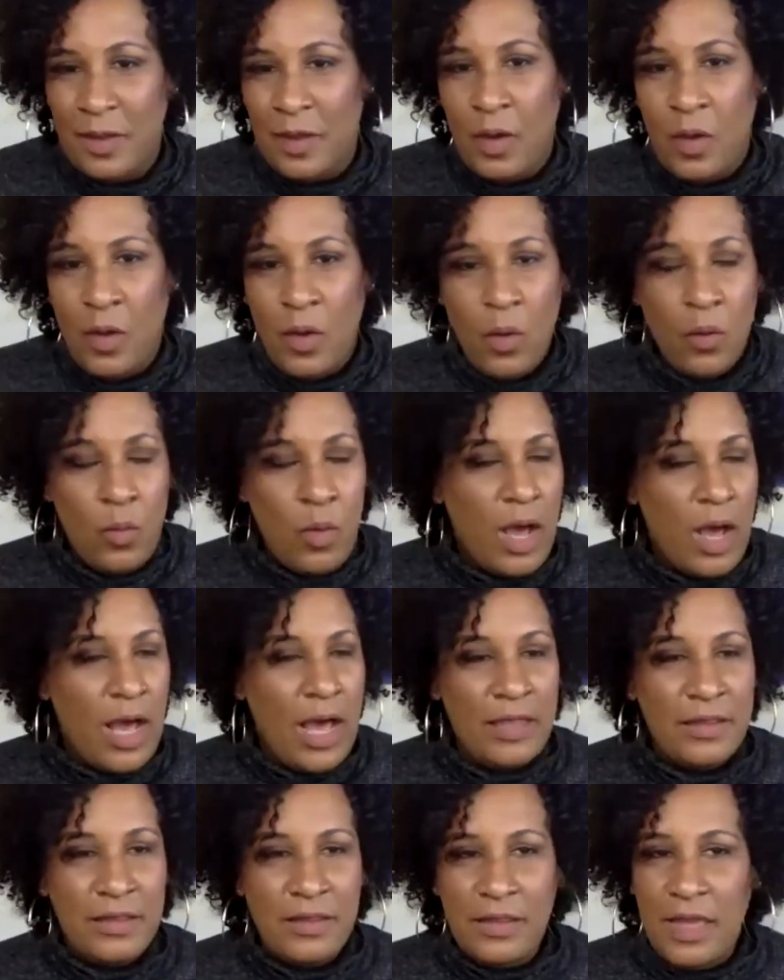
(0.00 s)

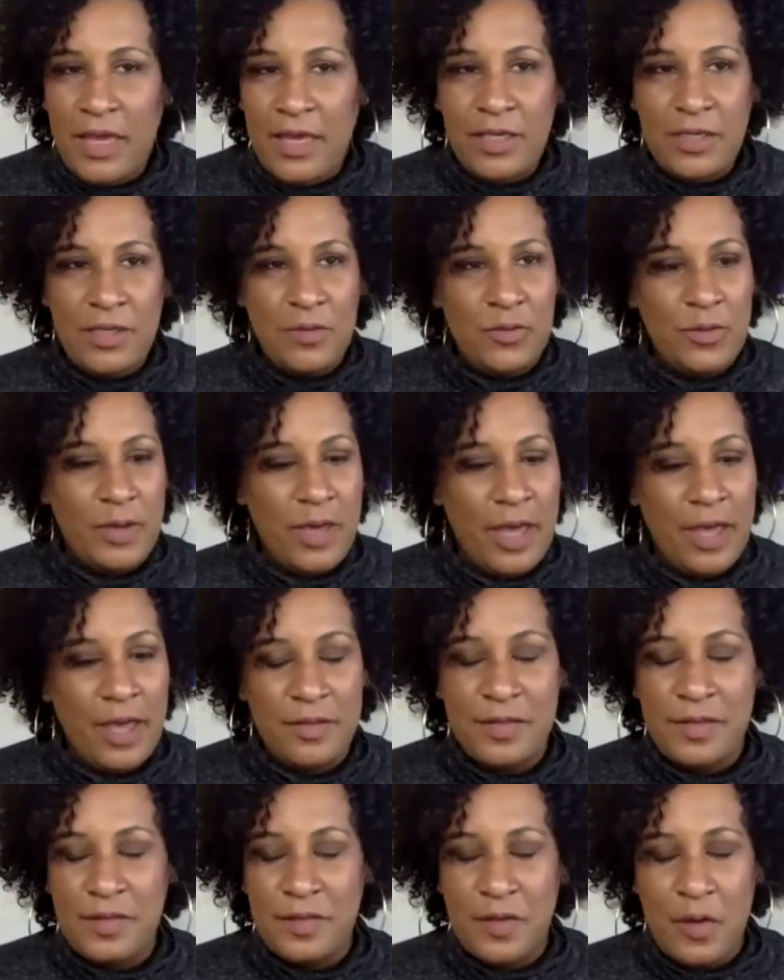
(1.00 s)
Well, I thank you
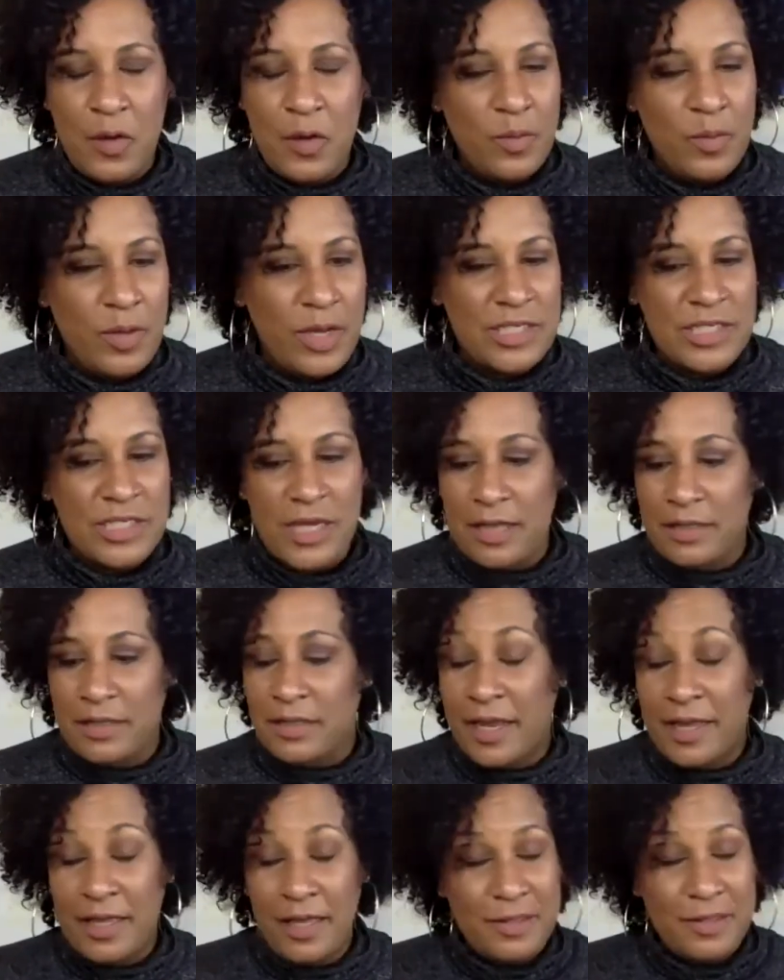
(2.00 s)
guys so much.
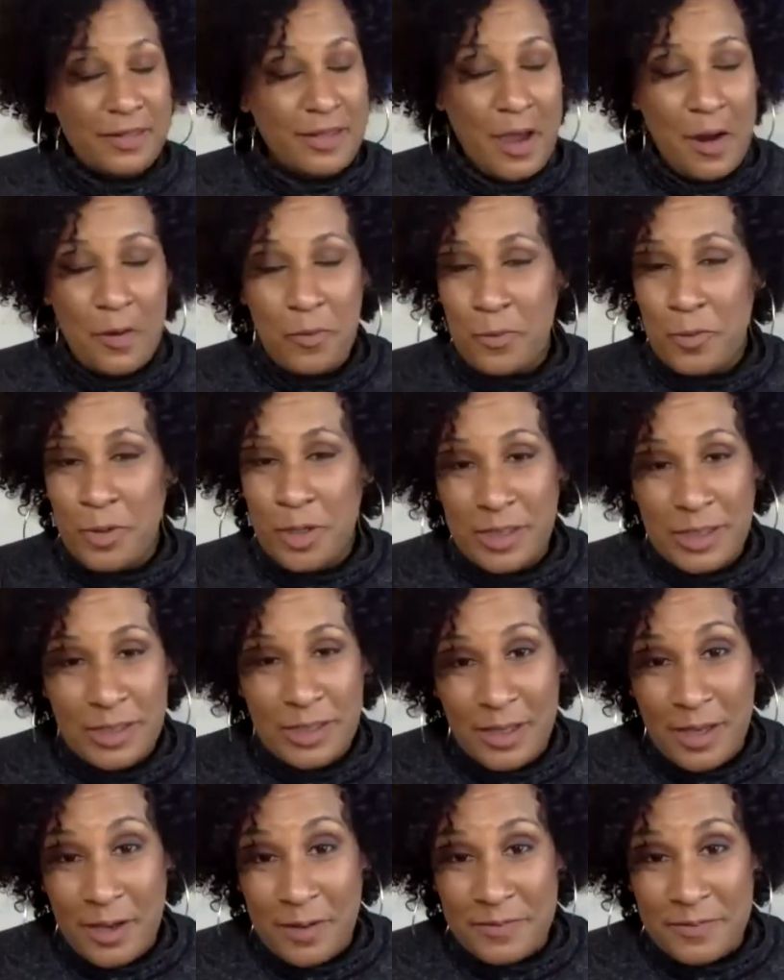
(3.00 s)
Like I said, I
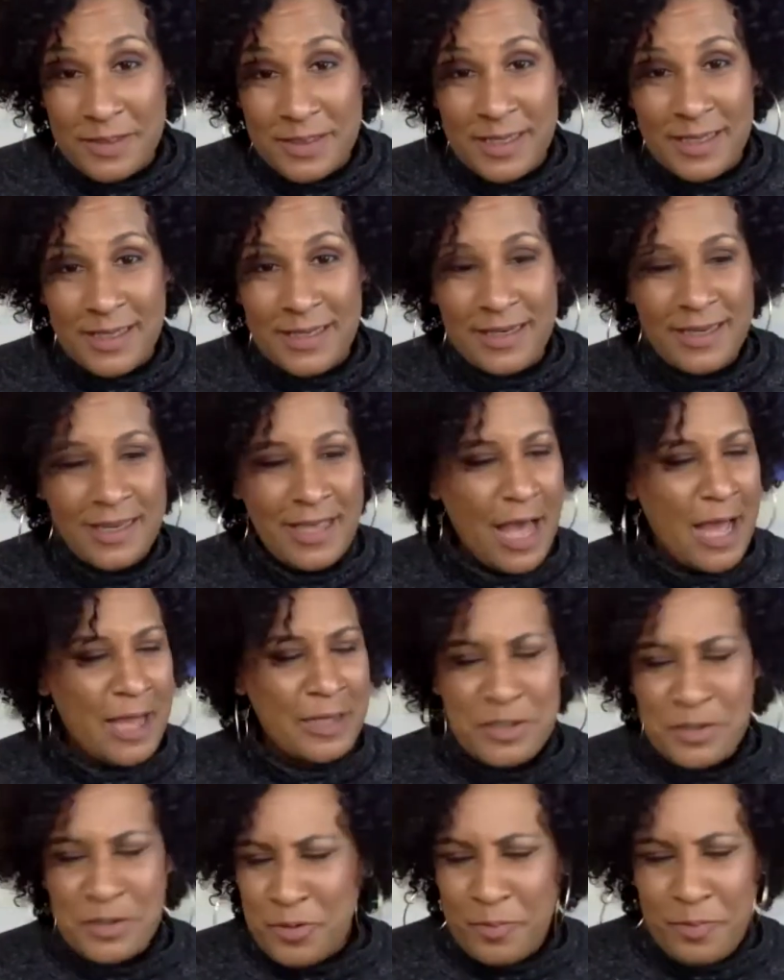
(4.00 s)
really loved it. I
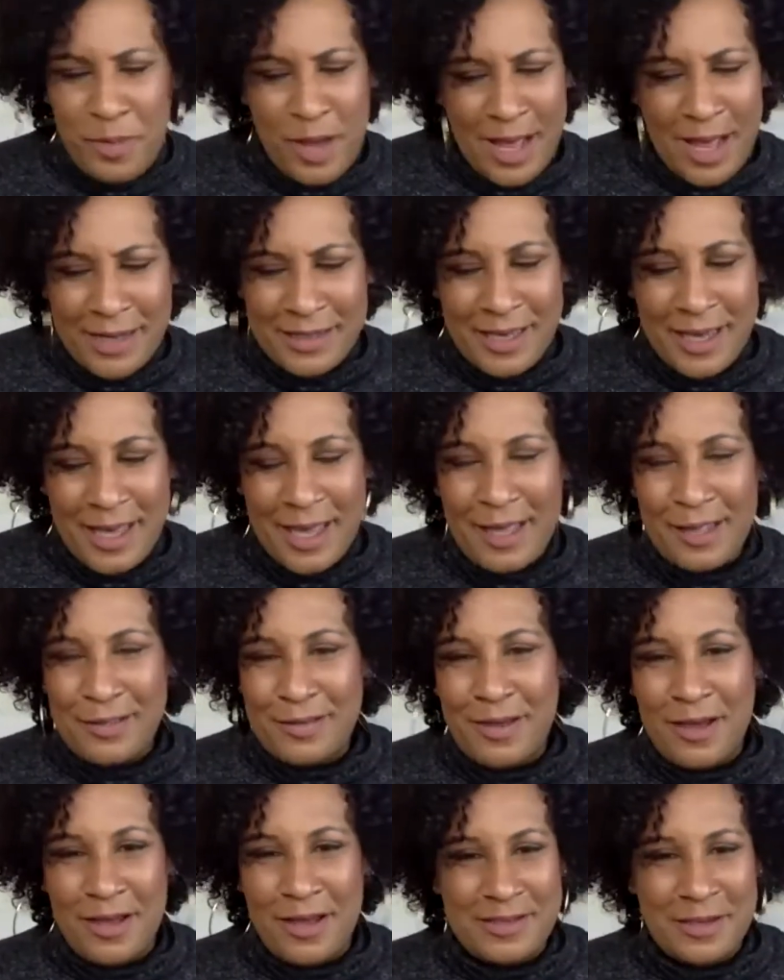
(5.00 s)
do a podcast,
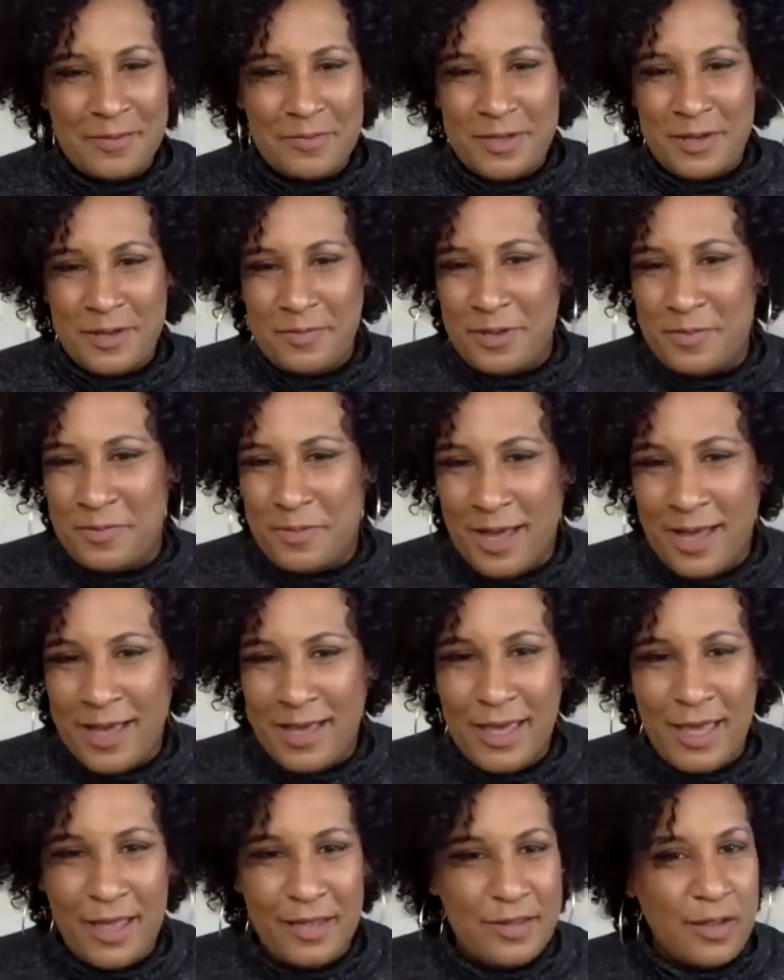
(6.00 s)
WWE
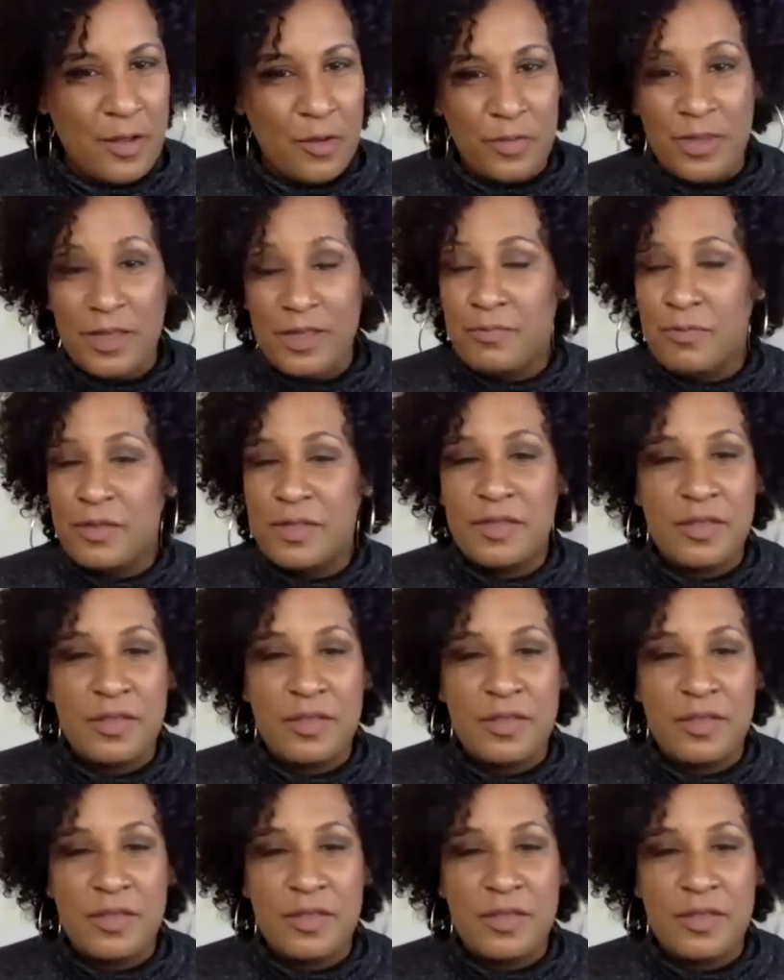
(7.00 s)
podcast. So this was